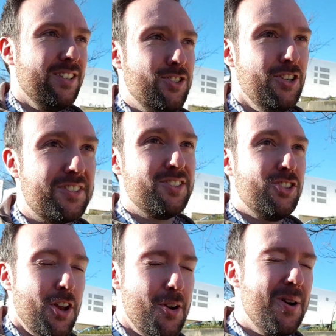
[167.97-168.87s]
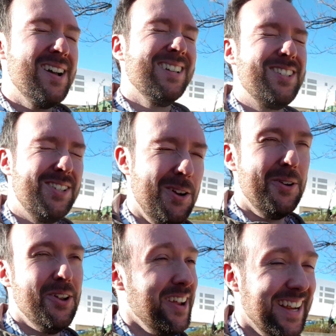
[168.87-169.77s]
It's just so
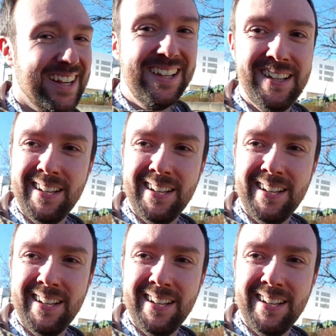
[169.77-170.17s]
annoying.